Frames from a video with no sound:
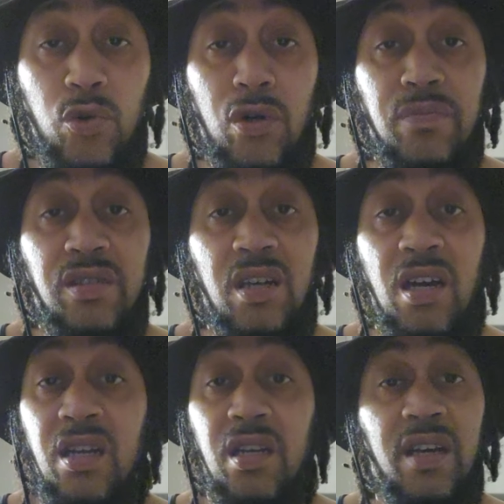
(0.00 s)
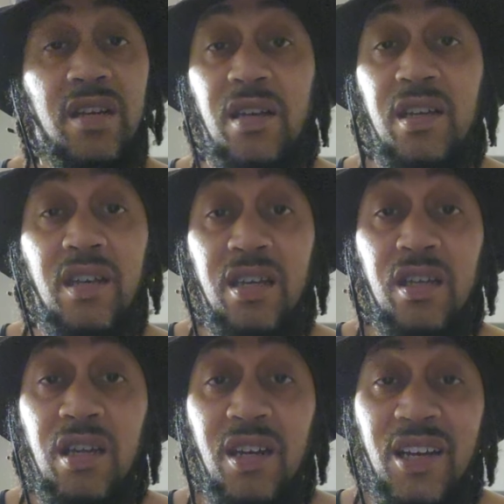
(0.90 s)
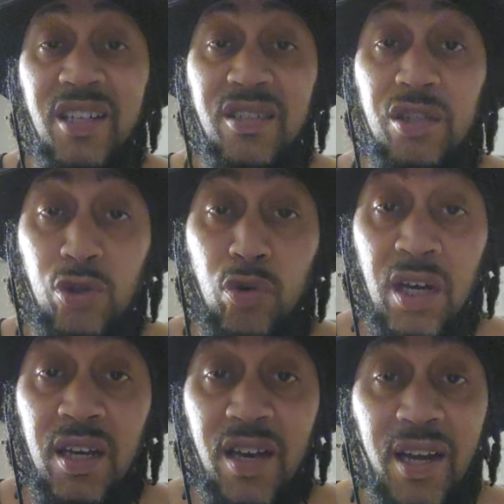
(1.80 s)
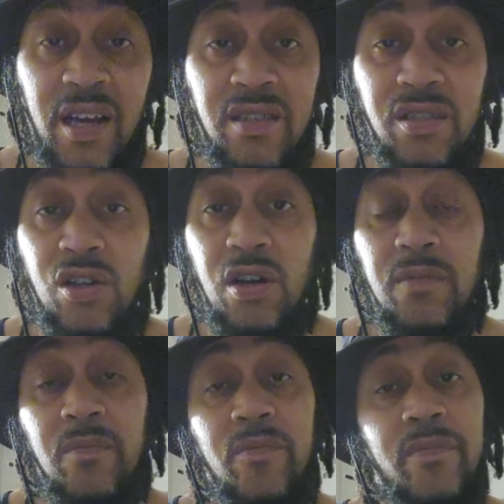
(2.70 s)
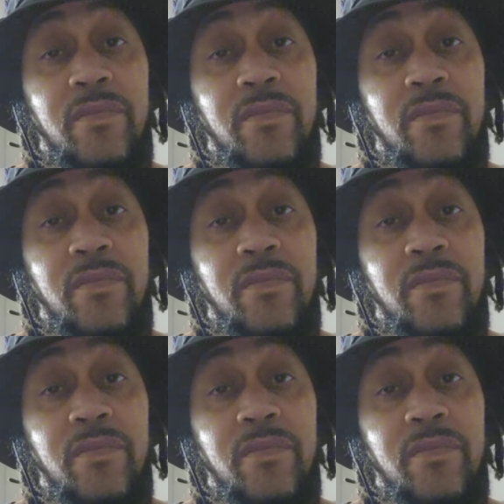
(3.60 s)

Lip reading: You know what I'm saying? And I guess to do that, I gotta start,